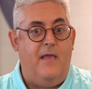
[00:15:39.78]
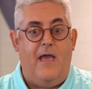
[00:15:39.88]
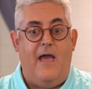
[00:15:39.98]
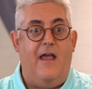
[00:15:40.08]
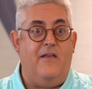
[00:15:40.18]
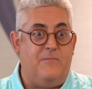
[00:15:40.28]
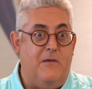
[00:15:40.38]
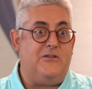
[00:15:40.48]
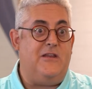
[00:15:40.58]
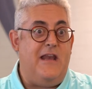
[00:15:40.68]

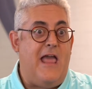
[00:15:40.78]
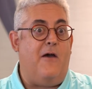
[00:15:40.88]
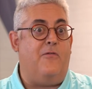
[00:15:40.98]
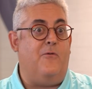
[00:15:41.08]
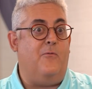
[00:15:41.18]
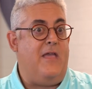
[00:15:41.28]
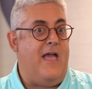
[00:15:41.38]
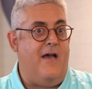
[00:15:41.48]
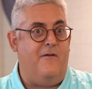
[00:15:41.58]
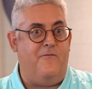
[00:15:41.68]
Especially now that we
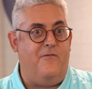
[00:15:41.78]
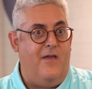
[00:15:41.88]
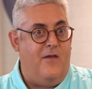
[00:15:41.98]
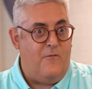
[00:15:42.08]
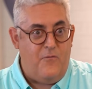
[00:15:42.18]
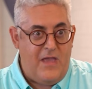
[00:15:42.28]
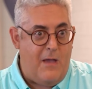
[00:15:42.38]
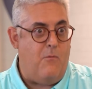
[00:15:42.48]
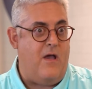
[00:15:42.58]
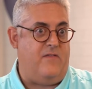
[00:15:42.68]
have
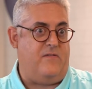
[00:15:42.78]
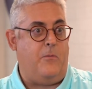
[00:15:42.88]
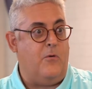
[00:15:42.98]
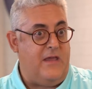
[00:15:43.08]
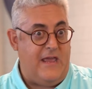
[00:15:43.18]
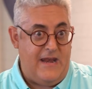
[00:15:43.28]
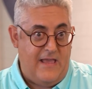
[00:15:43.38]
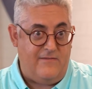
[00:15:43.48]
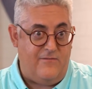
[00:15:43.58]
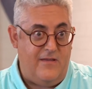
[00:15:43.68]
VMware supporting it
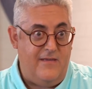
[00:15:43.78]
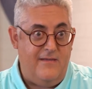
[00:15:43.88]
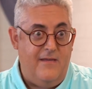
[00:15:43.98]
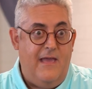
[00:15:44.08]
natively,